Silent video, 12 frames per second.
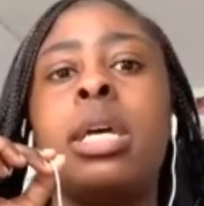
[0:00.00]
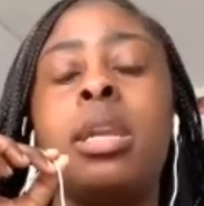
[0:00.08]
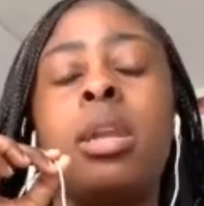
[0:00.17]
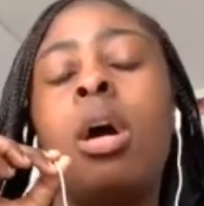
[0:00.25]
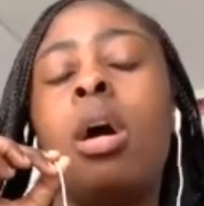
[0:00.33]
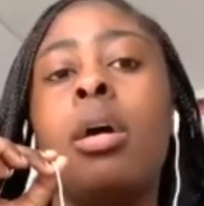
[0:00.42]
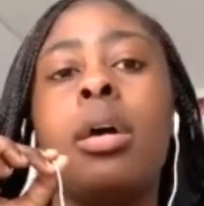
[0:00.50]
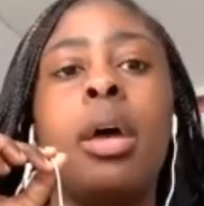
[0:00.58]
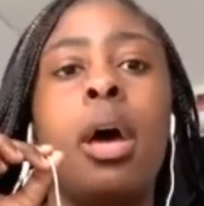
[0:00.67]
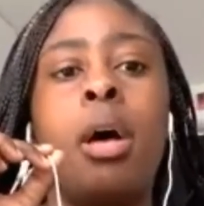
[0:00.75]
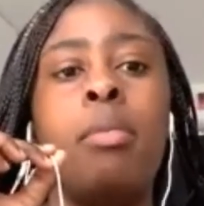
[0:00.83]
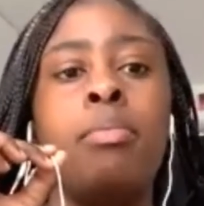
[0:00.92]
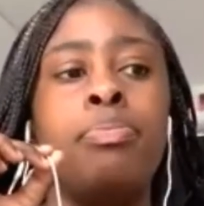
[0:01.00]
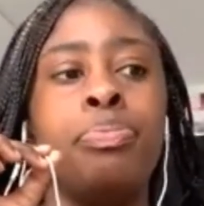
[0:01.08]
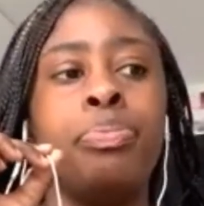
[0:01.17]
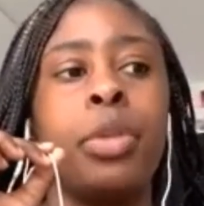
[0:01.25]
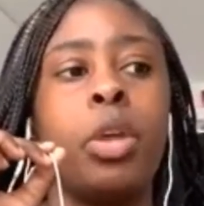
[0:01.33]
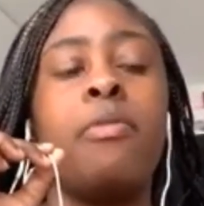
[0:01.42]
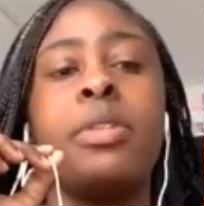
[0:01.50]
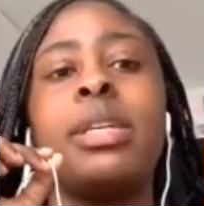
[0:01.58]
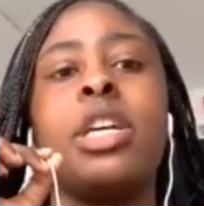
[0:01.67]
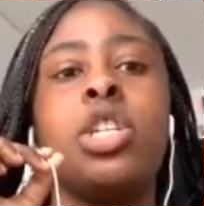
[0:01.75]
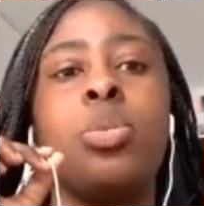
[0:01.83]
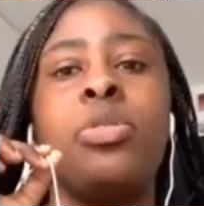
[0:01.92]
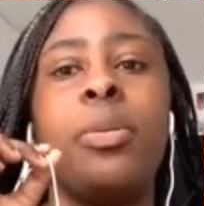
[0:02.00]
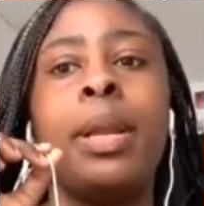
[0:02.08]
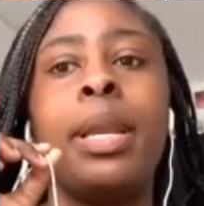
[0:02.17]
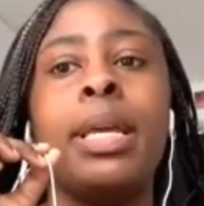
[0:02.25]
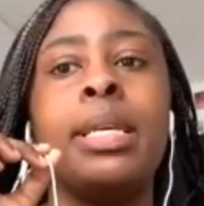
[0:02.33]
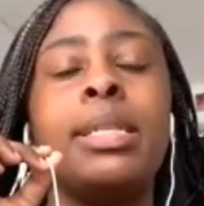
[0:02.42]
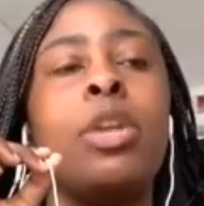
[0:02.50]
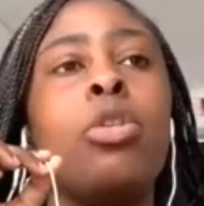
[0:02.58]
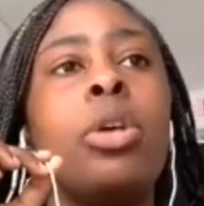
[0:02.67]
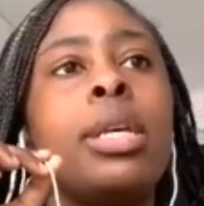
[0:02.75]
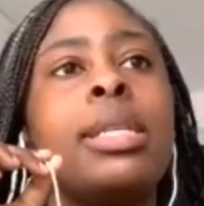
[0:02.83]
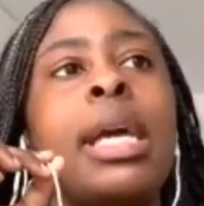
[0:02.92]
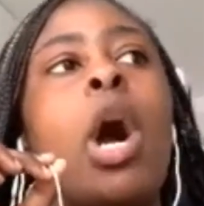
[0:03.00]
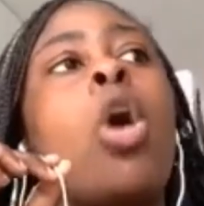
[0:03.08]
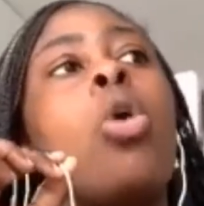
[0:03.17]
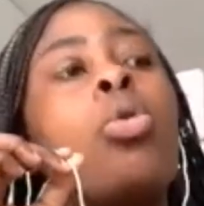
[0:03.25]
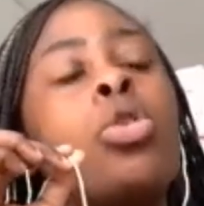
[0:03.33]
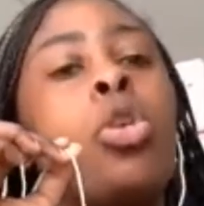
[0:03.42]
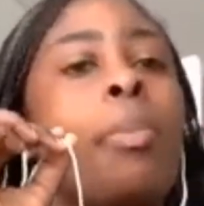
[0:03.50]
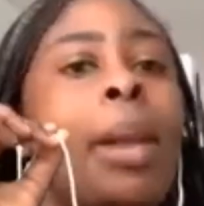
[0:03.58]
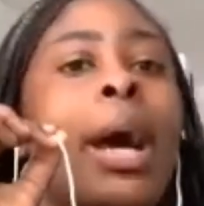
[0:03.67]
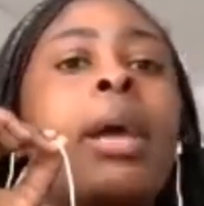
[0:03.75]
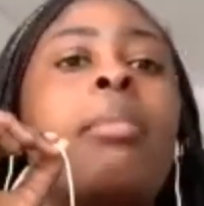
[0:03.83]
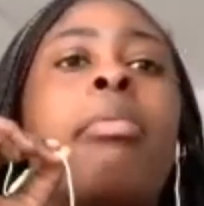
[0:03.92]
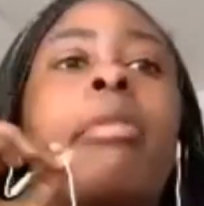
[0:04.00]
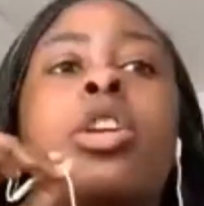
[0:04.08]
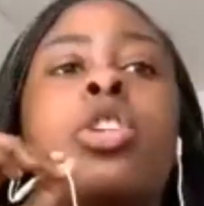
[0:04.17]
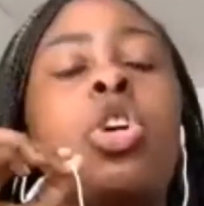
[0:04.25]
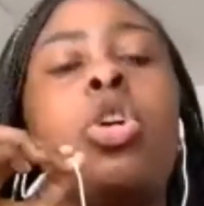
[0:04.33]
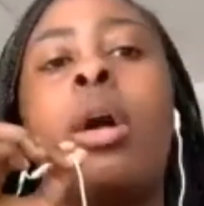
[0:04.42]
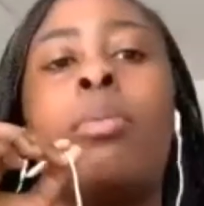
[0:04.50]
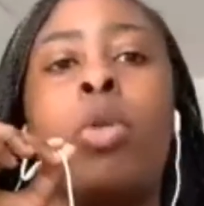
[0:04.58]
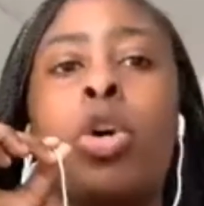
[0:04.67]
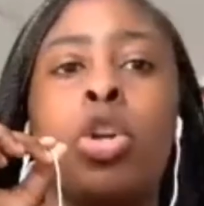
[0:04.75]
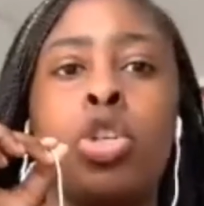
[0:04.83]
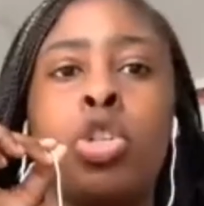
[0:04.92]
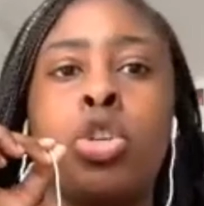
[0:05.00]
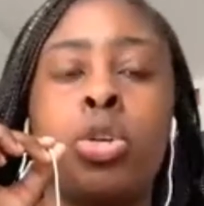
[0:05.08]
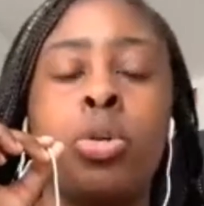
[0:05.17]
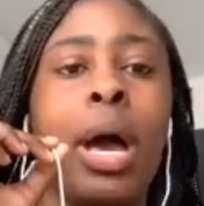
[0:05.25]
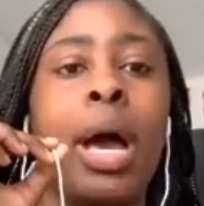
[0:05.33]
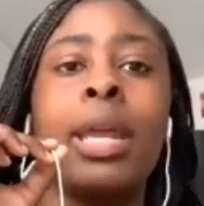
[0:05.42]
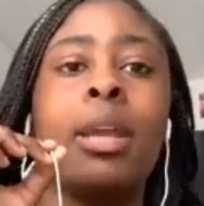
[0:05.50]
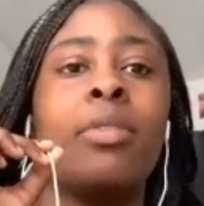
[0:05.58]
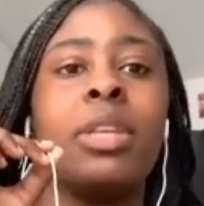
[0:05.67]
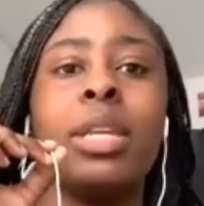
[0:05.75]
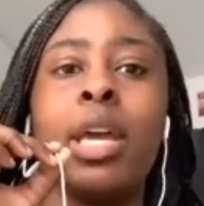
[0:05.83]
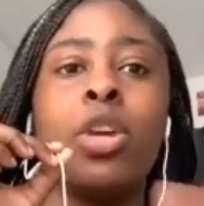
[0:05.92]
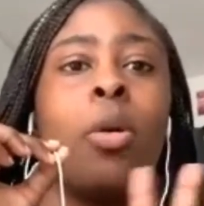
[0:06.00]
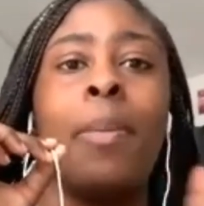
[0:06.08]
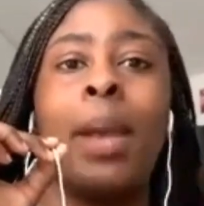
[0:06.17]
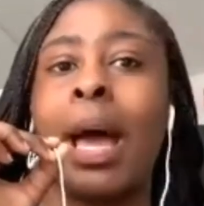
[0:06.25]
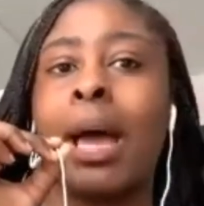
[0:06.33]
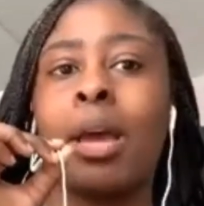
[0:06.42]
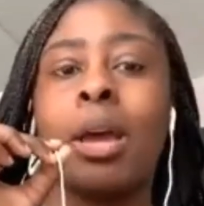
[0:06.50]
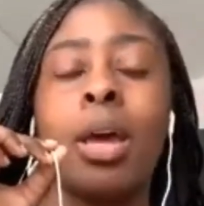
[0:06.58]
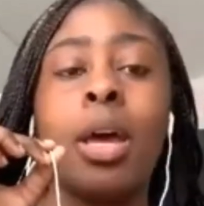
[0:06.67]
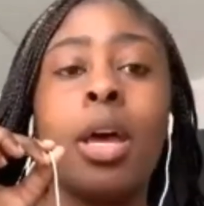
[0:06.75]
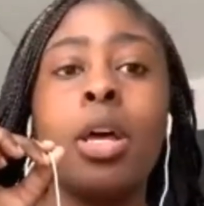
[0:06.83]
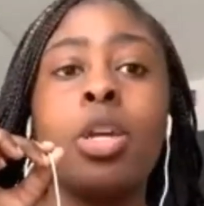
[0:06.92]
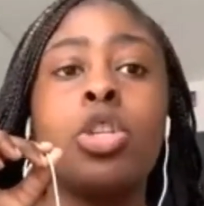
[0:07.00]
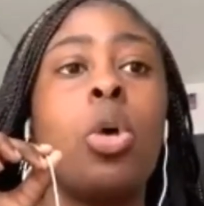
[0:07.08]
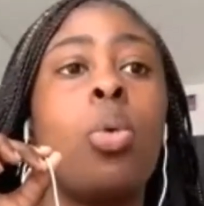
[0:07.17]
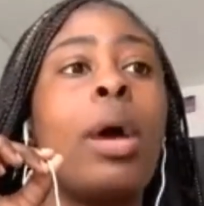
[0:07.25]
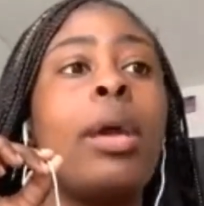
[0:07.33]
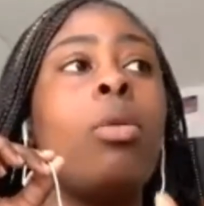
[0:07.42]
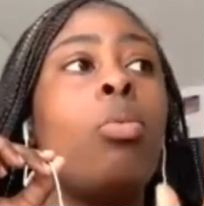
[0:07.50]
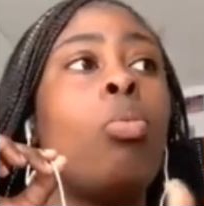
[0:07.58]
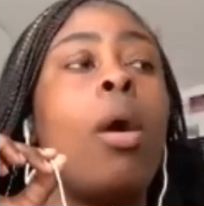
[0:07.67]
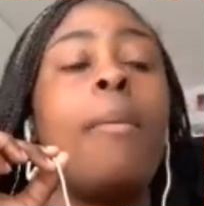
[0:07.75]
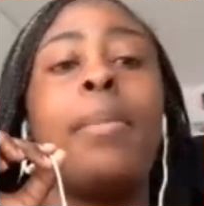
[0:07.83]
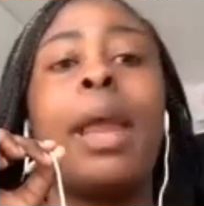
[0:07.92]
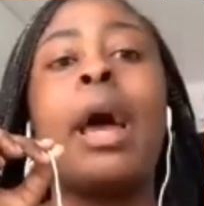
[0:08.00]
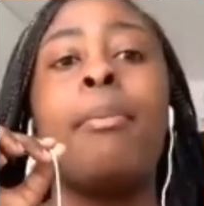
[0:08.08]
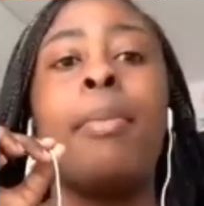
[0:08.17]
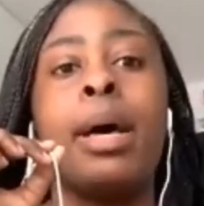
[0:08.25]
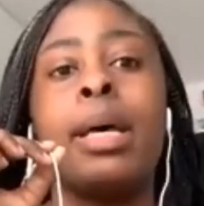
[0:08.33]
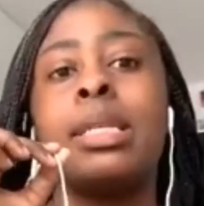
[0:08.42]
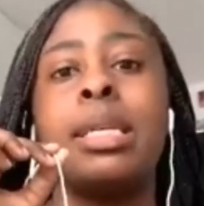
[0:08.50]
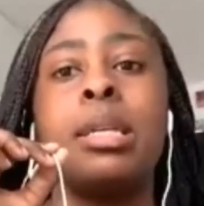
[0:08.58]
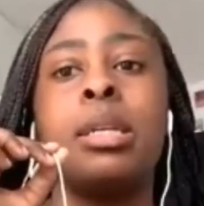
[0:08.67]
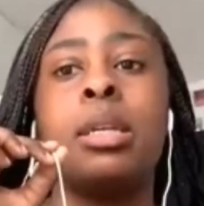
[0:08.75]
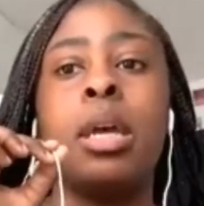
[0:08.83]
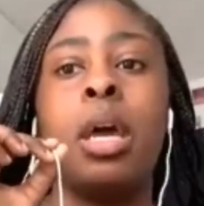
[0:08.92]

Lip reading: in a confrontation with the police, they're not going to say, oh, you're Black and British, so I'm not going to shoot you. At the end of the day, you're Black. So when one Black person